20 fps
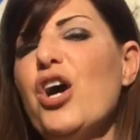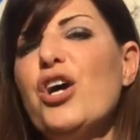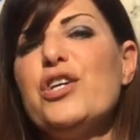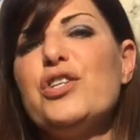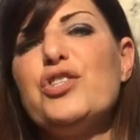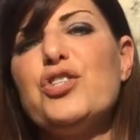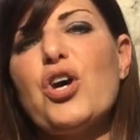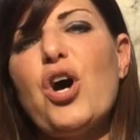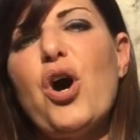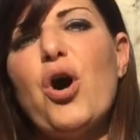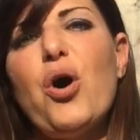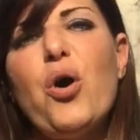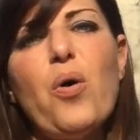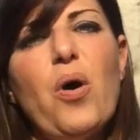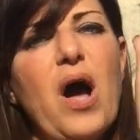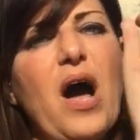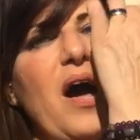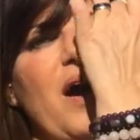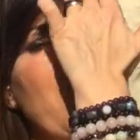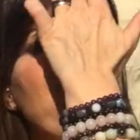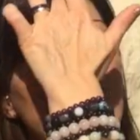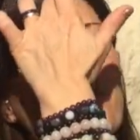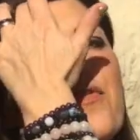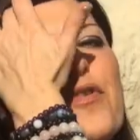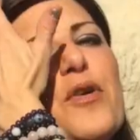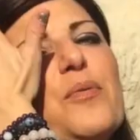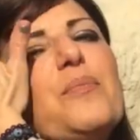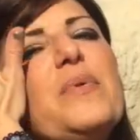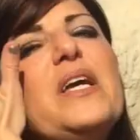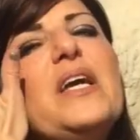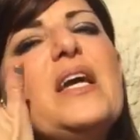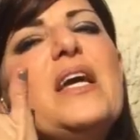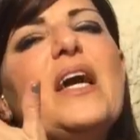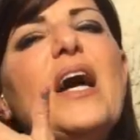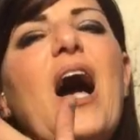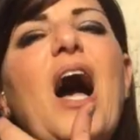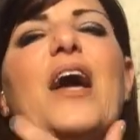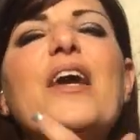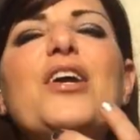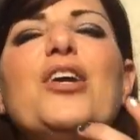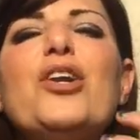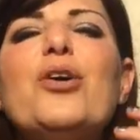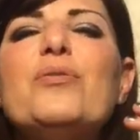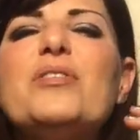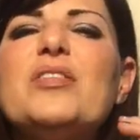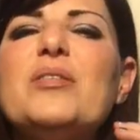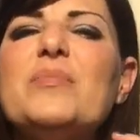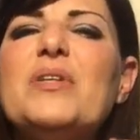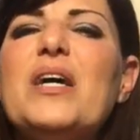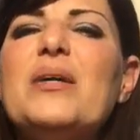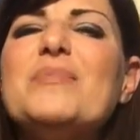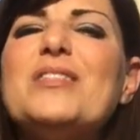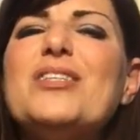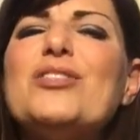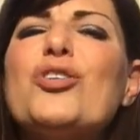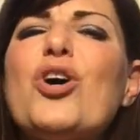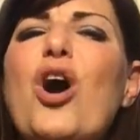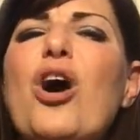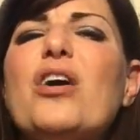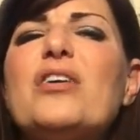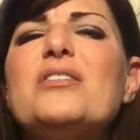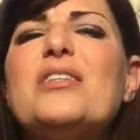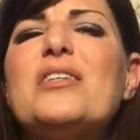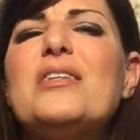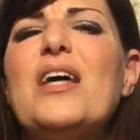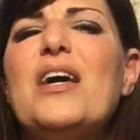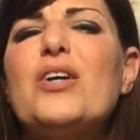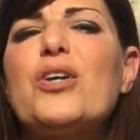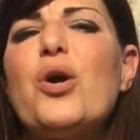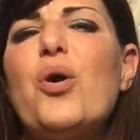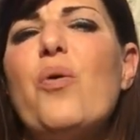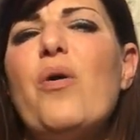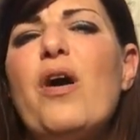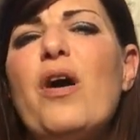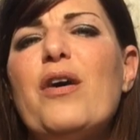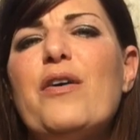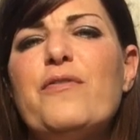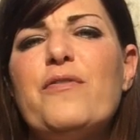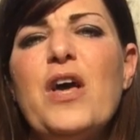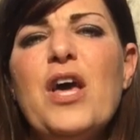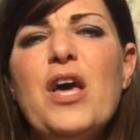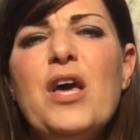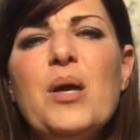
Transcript: So um, for me, you know, sometimes it's hard to let go of